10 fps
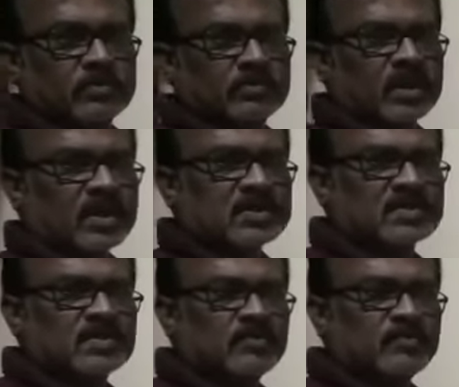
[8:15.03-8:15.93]
that
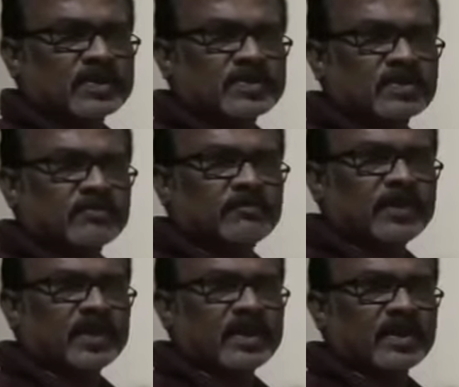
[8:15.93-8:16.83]
is first
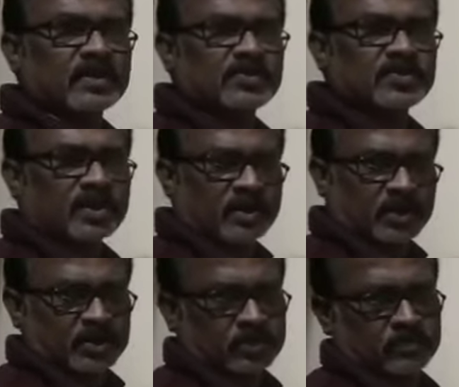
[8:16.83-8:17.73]
filial generation.